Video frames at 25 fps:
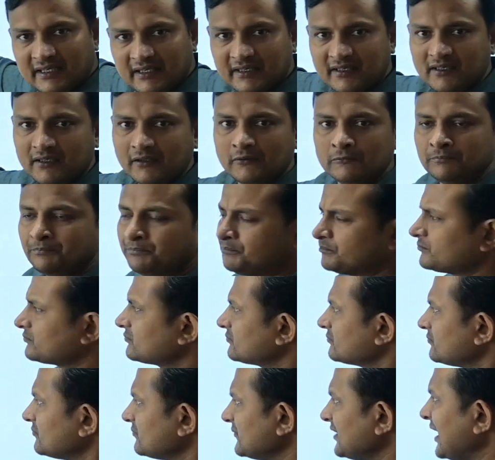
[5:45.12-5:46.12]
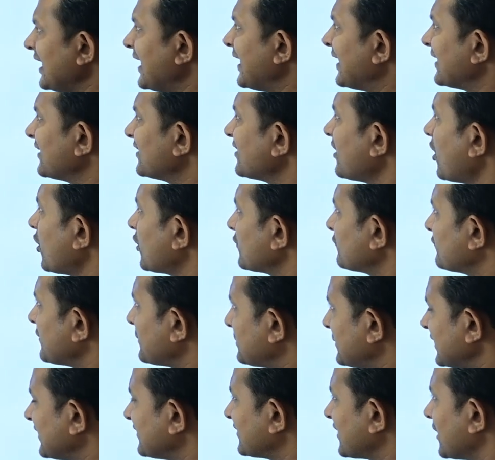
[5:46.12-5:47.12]
India. And on
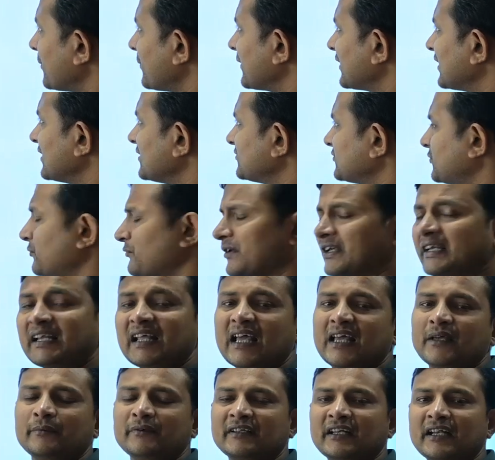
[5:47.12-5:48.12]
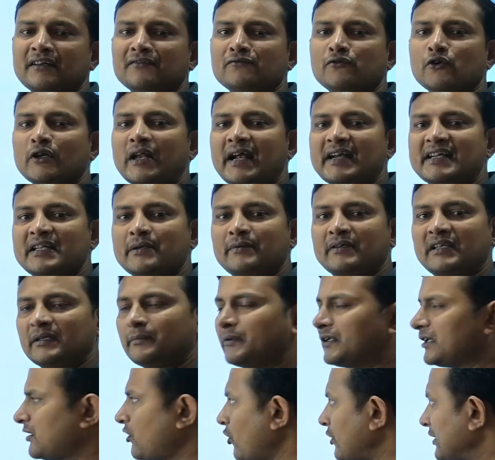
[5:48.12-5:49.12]
15th of August, very heavy rainfall activity
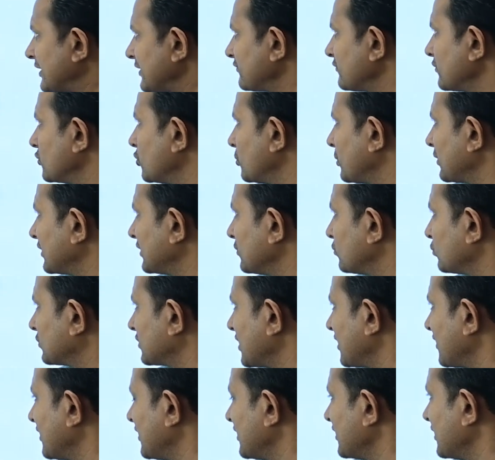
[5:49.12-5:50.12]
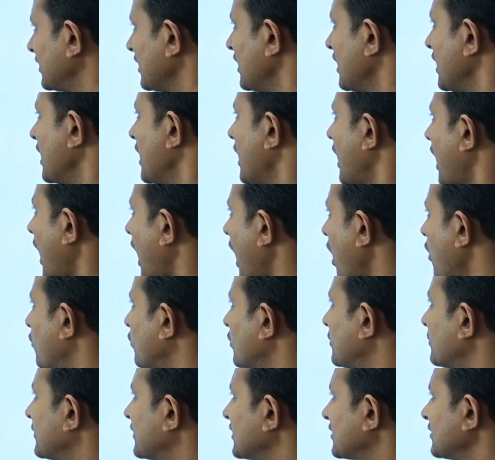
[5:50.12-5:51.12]
will continue over the Uttarakhand.
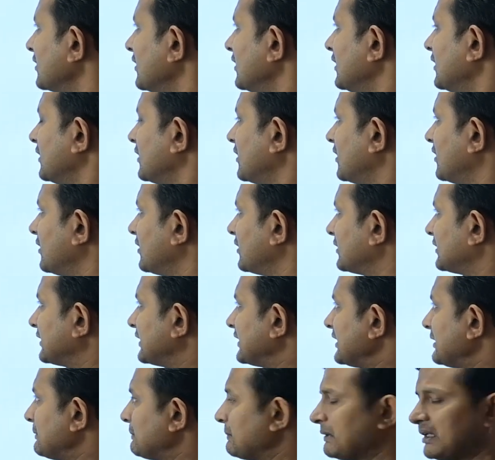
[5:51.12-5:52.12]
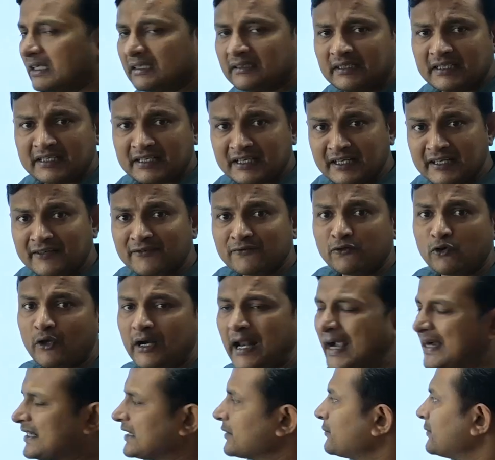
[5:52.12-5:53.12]
However, the
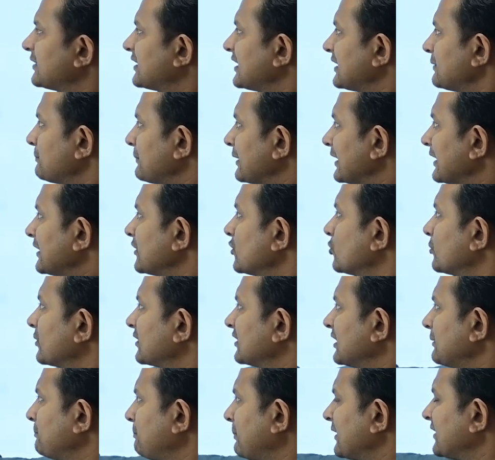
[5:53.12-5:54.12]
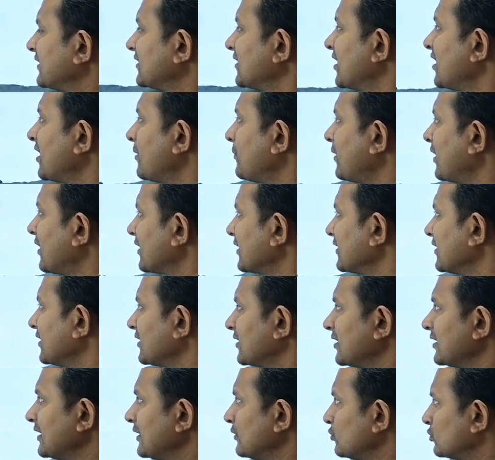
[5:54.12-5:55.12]
rainfall activity mainly over the Punjab,
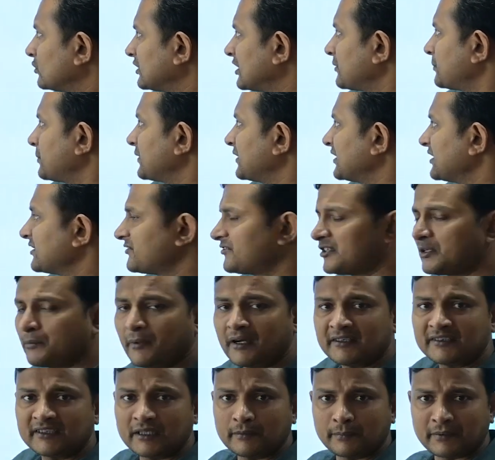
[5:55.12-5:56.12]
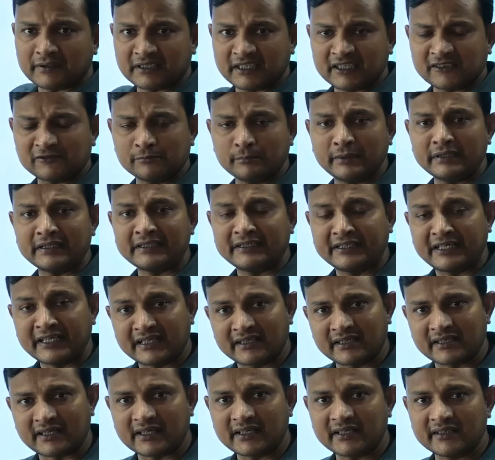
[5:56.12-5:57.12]
Haryana, Uttar Pradesh, Himachal Pradesh will
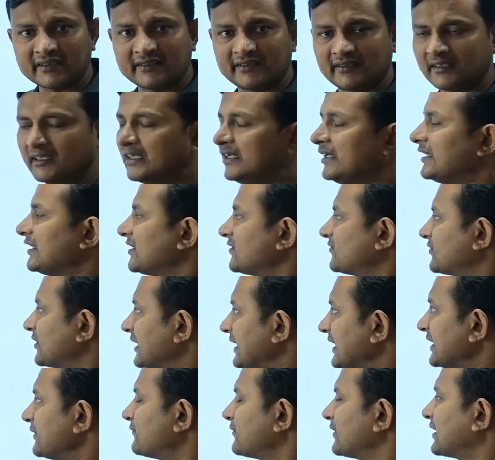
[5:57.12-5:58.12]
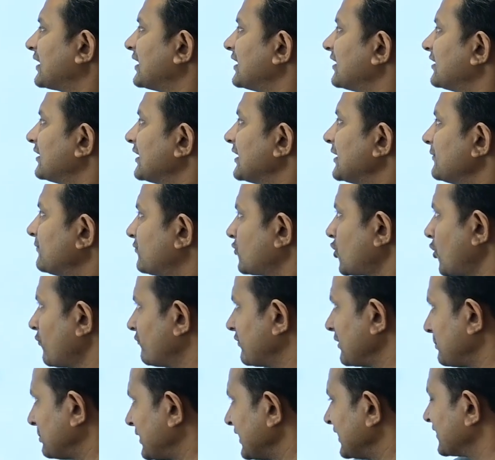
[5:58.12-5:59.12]
decrease significantly from
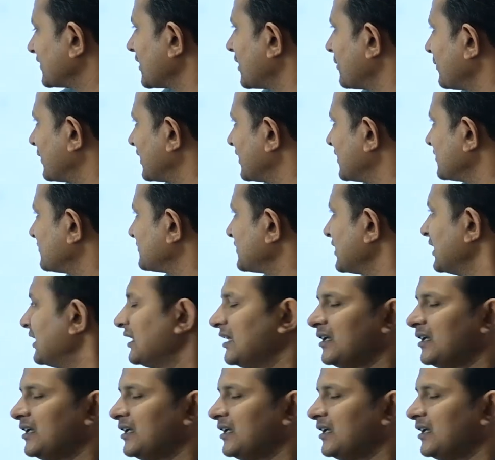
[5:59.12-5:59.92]
15th of August.